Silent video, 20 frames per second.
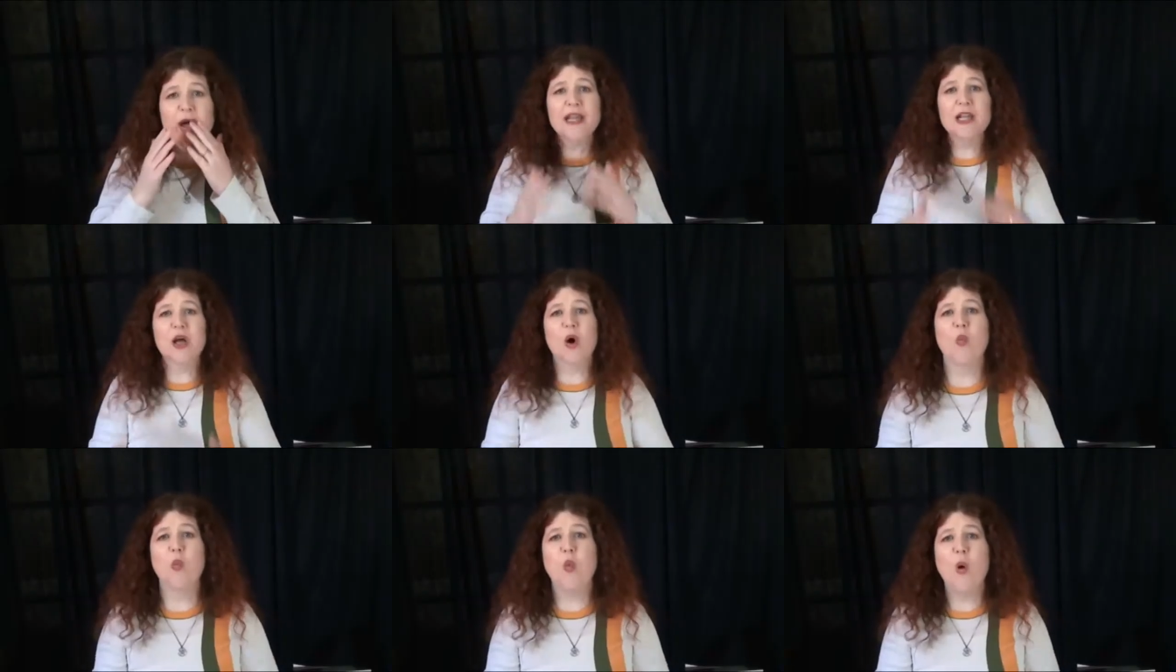You hit
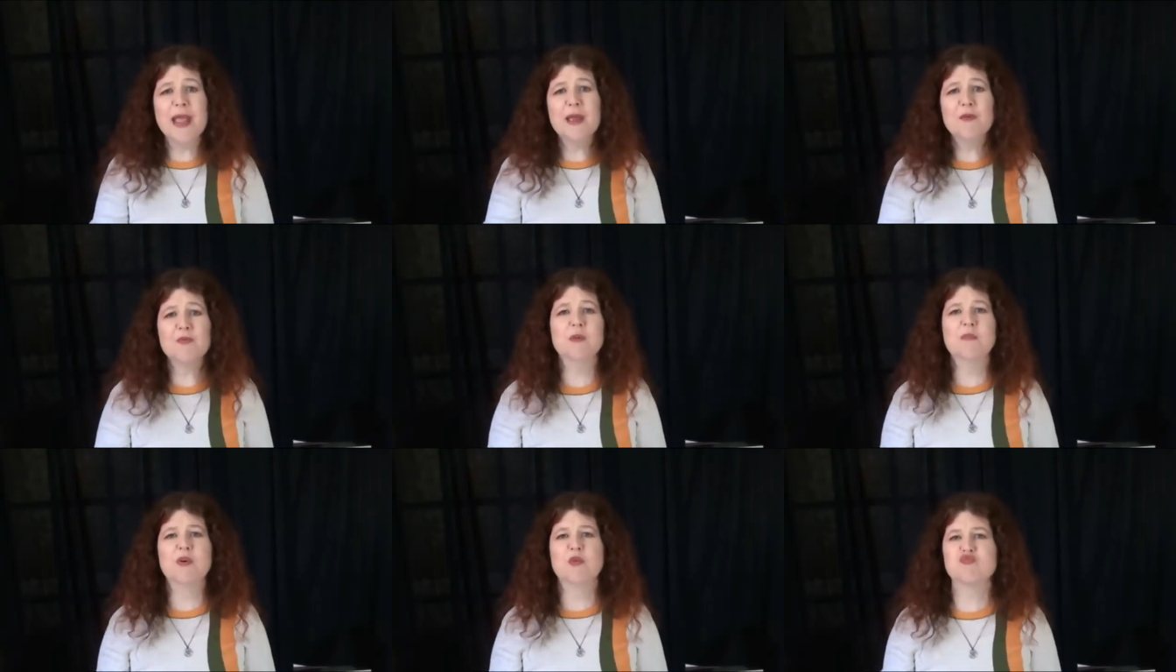a white
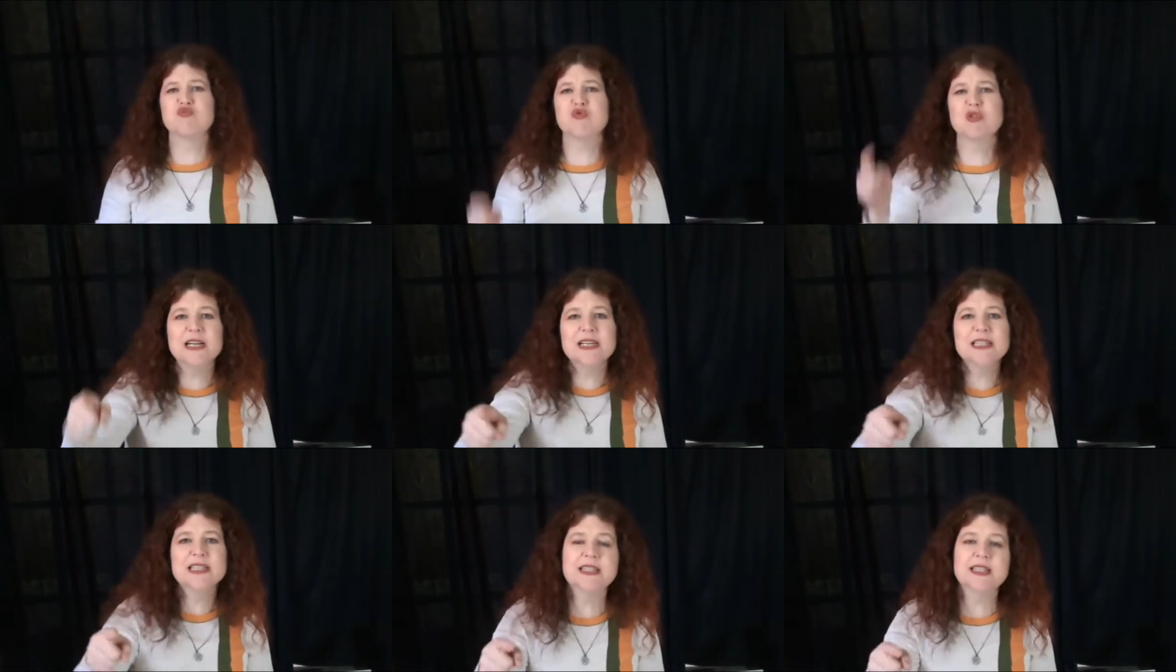woman
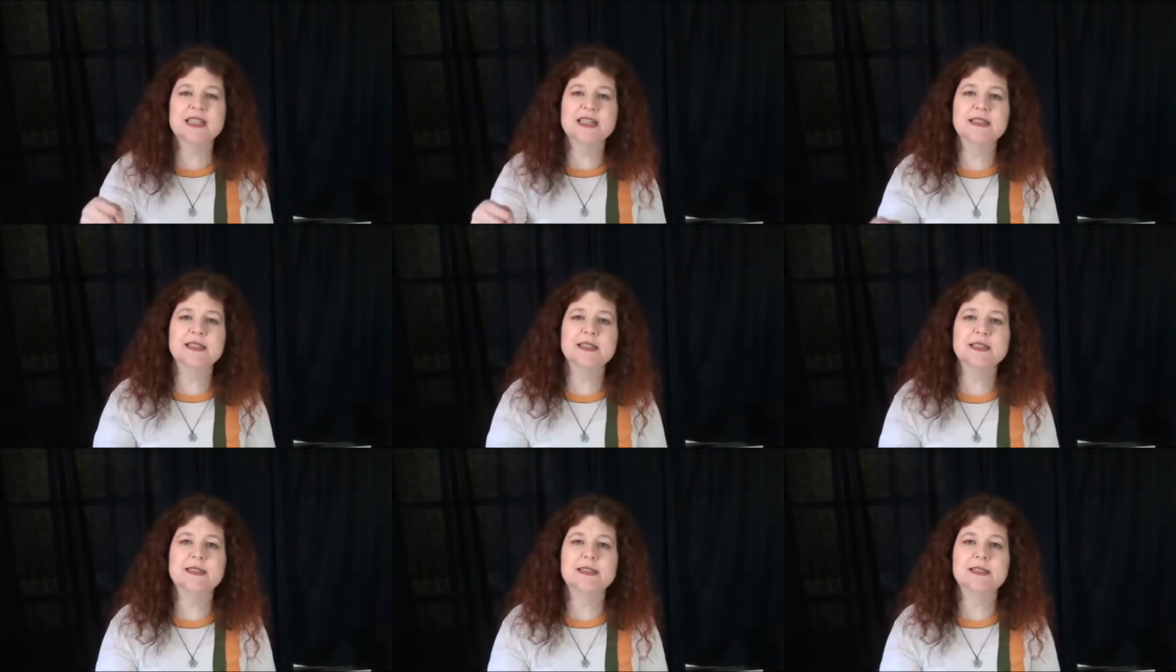right in the
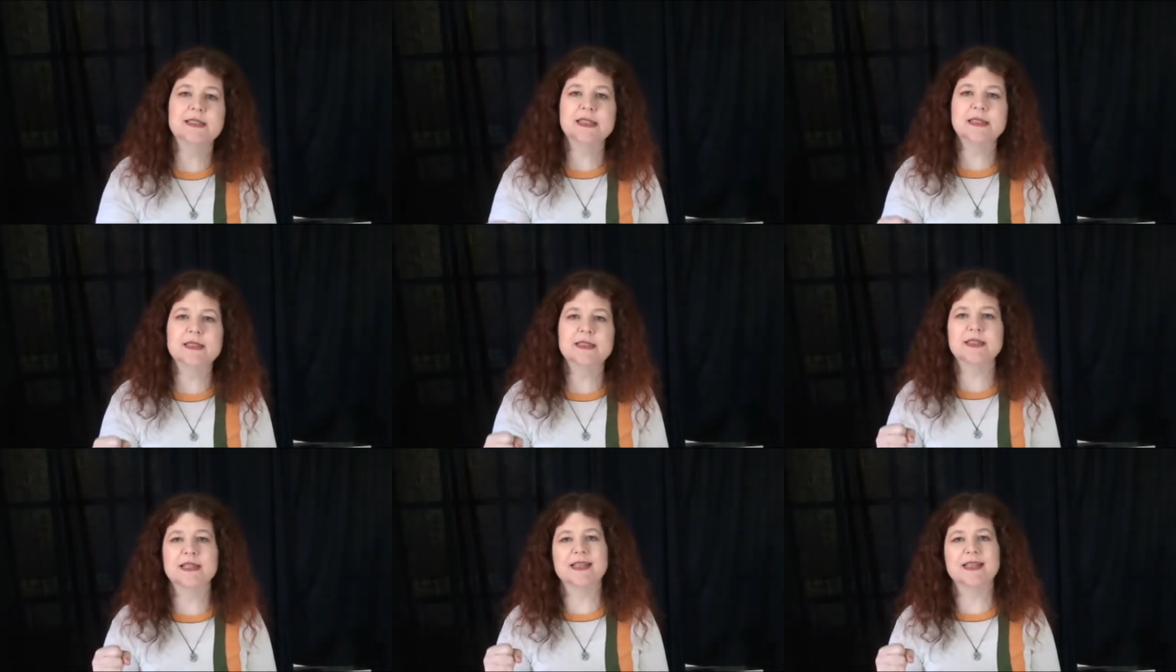
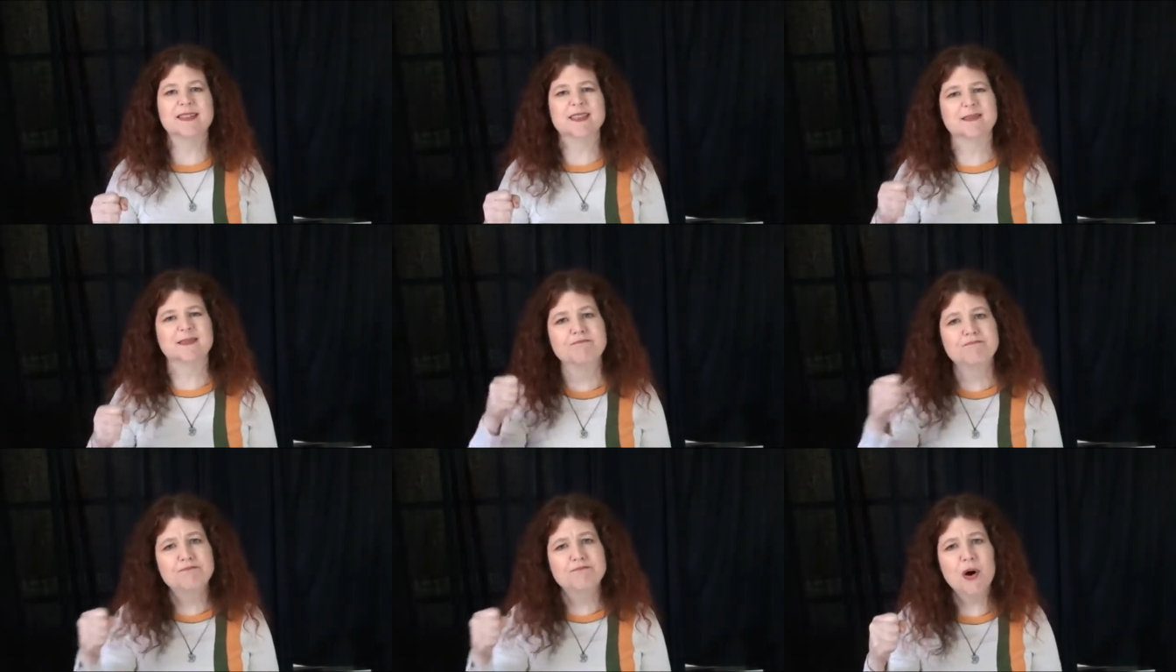1960s.
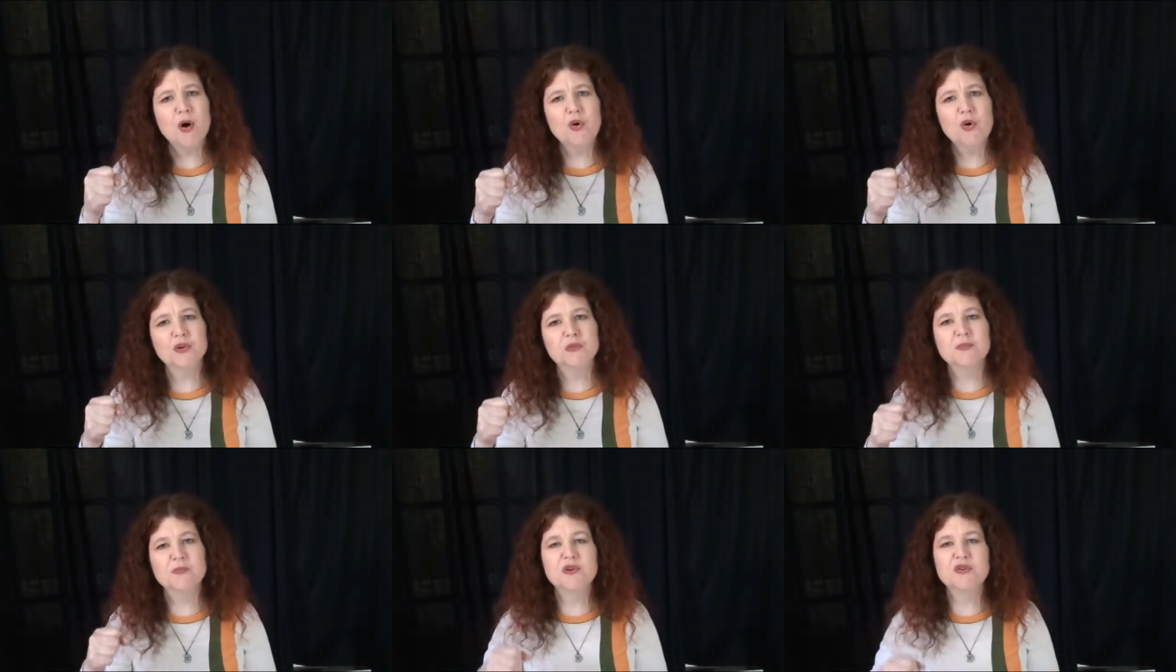
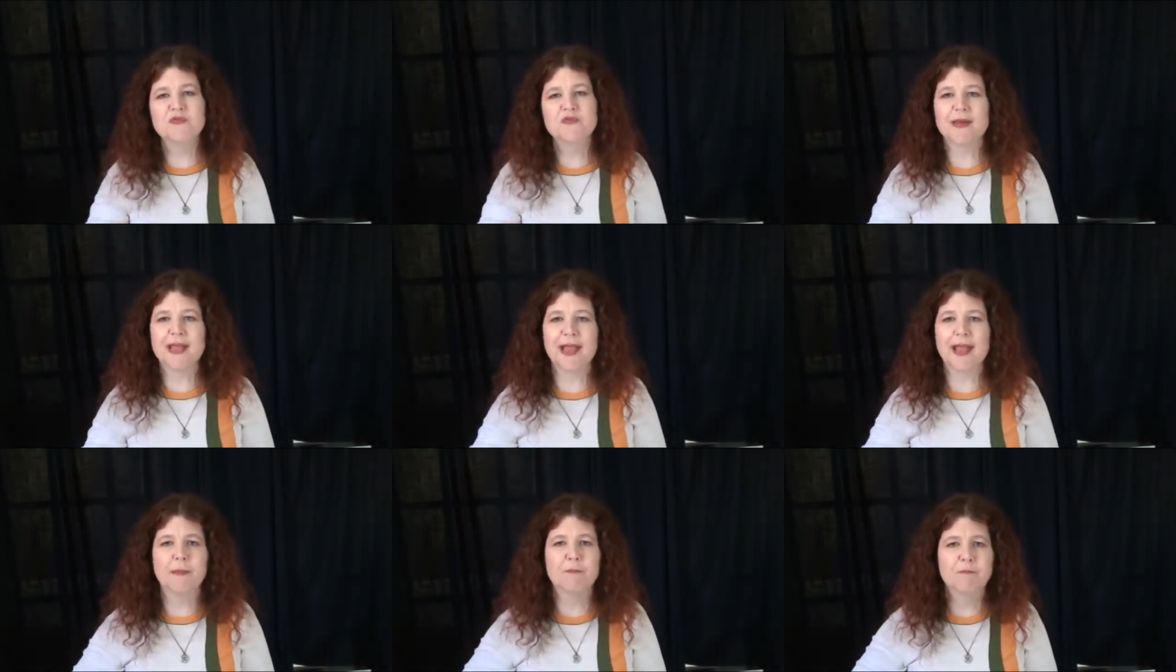Bold move,
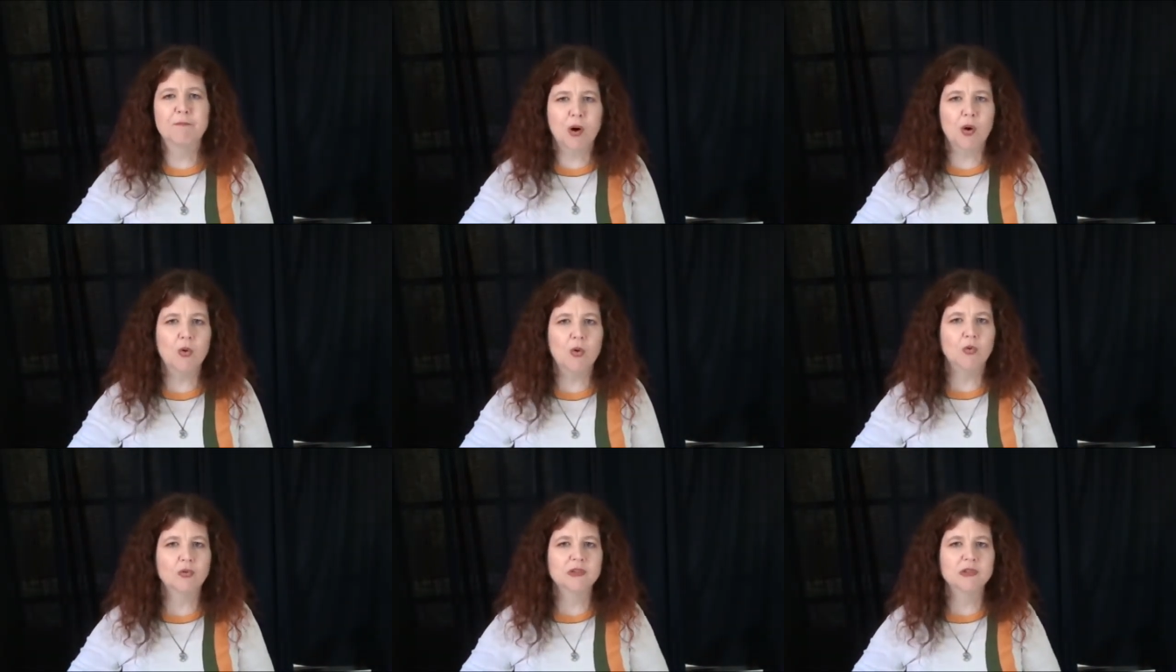man,
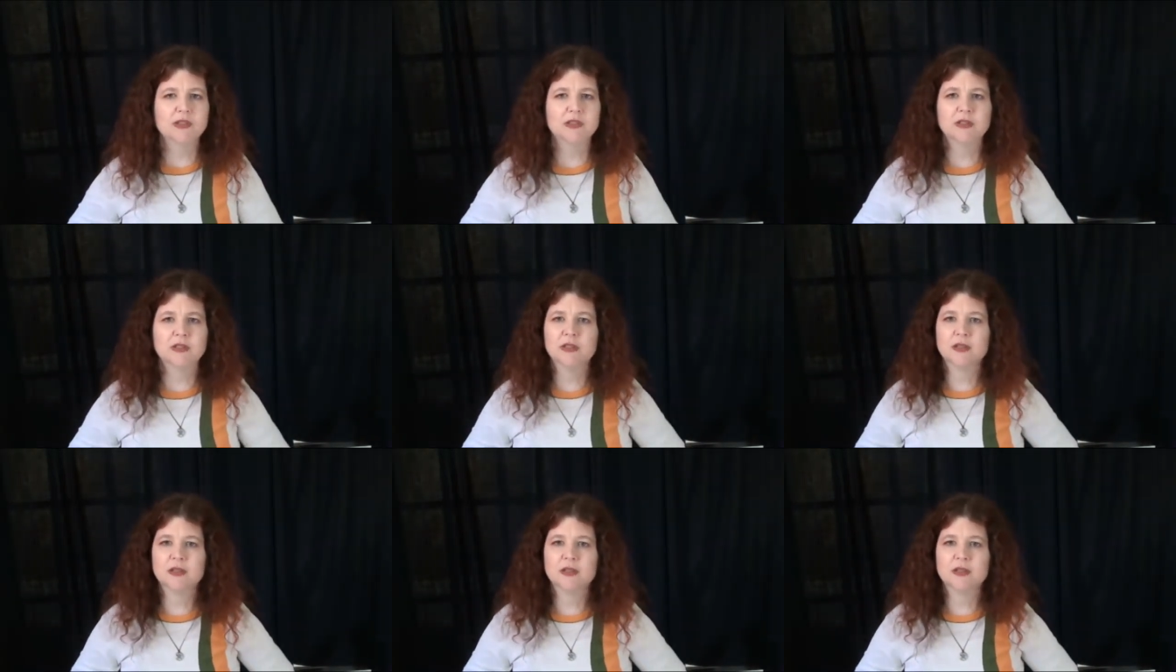bold.